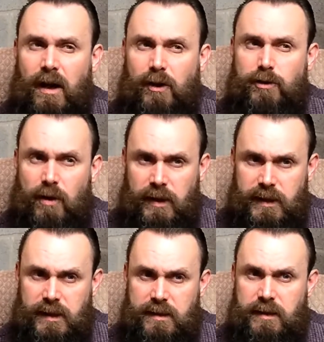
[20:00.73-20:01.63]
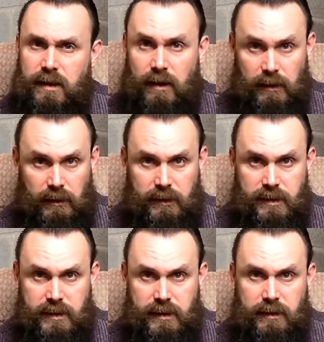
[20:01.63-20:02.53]
I tried it, I
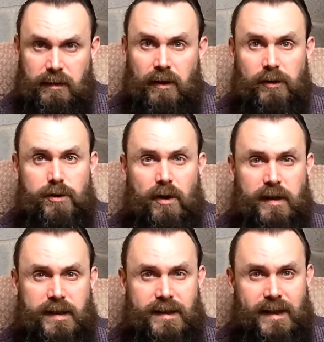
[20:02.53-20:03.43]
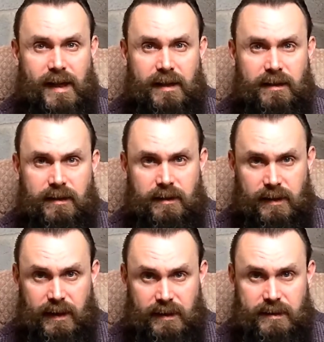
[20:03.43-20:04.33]
liked it, I tried it again
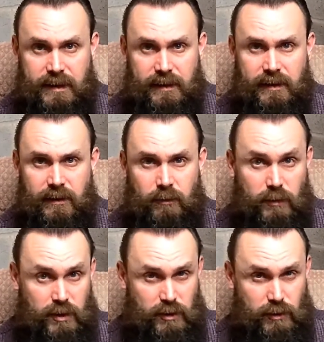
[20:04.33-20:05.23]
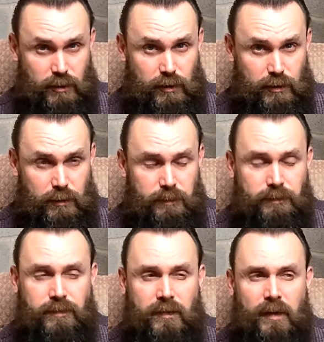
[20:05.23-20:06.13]
the next day, which is unusual,
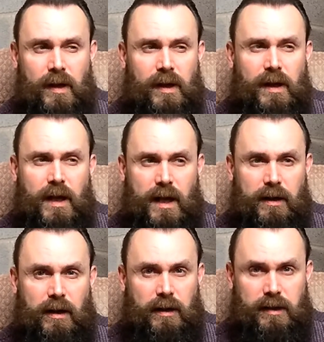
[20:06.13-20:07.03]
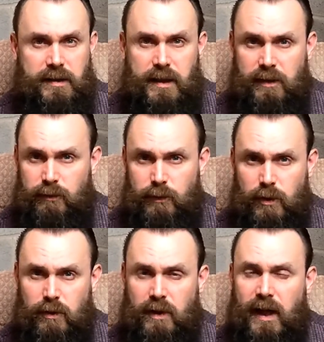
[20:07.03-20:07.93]
and I liked it even
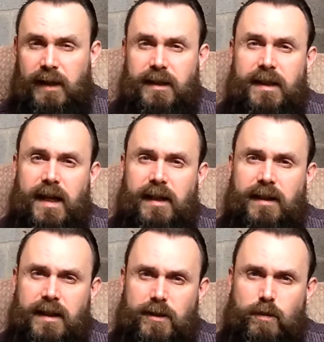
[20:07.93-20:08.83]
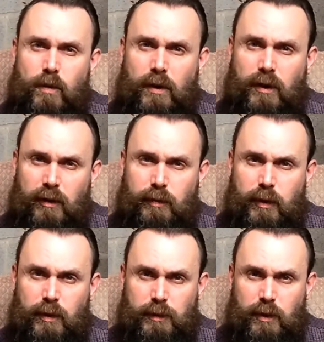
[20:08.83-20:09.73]
more. And again, it's one I've
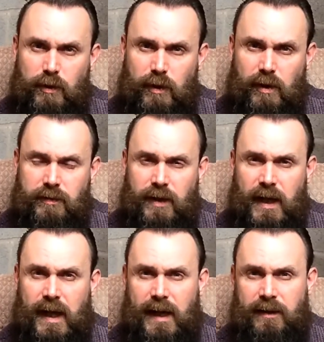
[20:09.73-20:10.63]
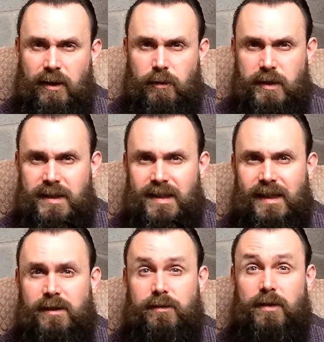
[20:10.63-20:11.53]
bought more of, and I would
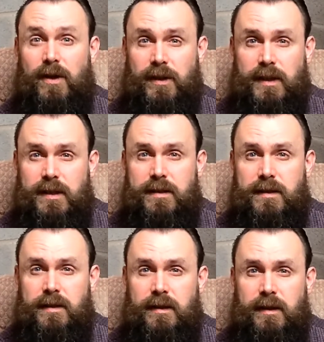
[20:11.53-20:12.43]
say vies